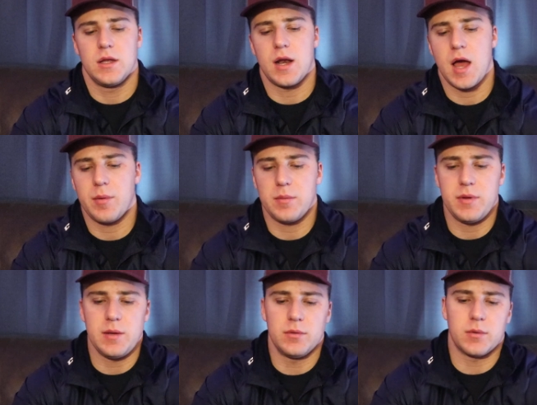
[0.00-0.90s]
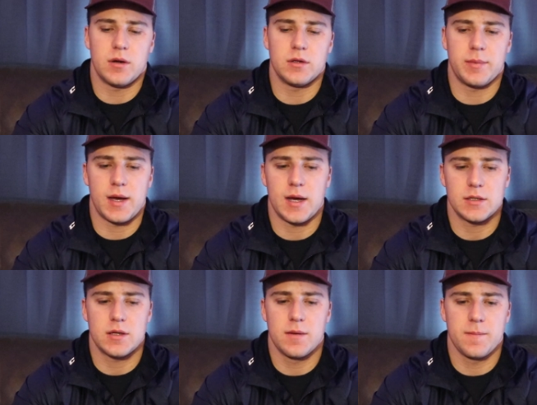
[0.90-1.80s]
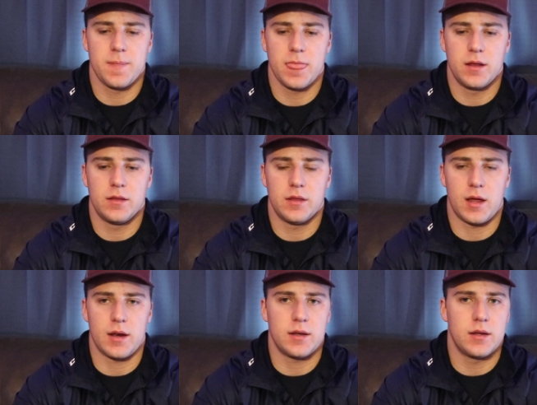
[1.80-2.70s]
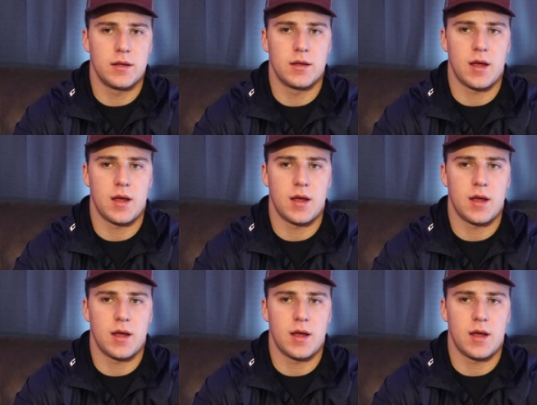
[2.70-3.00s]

You know how many people, bro, in the past that